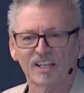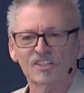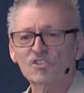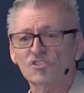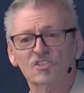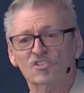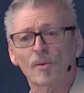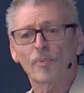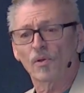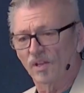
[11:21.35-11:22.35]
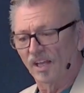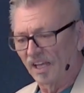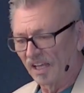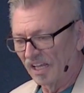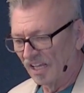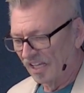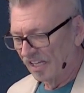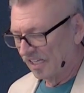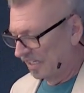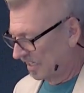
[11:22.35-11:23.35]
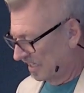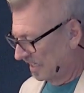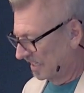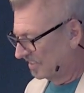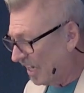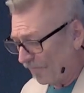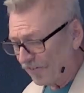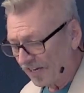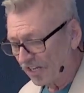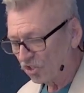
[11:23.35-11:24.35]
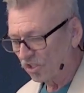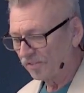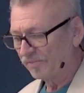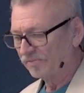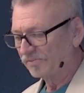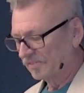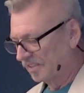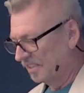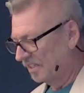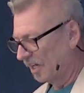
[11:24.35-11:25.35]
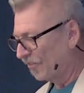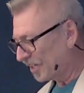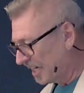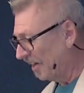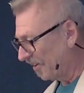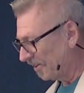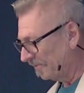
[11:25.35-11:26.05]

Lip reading: Just a simple definition of a killer.